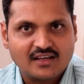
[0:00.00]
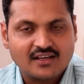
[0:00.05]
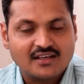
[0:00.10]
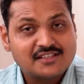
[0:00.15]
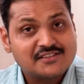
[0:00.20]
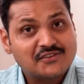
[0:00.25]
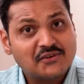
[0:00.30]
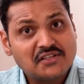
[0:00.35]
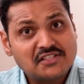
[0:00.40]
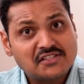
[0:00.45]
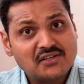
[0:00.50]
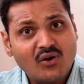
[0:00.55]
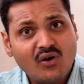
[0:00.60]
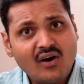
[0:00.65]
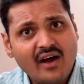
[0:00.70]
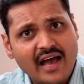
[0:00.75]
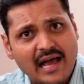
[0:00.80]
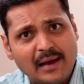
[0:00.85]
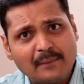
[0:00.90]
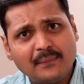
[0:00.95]
So it so
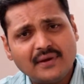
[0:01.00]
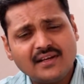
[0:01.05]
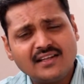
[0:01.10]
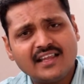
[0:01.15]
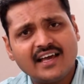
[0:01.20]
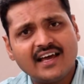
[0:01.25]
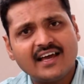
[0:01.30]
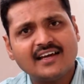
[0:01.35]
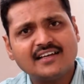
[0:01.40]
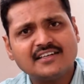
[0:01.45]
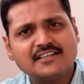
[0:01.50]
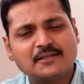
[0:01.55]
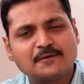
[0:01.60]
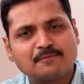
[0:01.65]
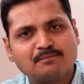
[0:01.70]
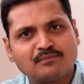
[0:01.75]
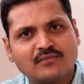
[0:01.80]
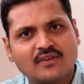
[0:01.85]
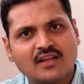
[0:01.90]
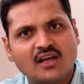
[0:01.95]
happened that
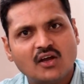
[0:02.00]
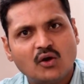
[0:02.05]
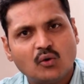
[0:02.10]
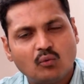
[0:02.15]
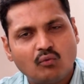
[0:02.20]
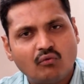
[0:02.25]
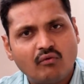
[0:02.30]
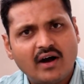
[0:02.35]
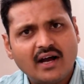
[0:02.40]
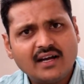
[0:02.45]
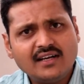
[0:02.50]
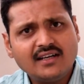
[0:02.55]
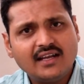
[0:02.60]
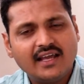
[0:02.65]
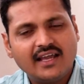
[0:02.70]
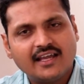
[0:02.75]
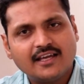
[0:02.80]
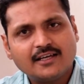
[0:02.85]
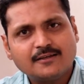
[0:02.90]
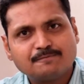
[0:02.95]
one
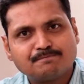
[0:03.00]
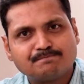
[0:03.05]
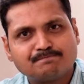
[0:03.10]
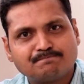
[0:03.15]
day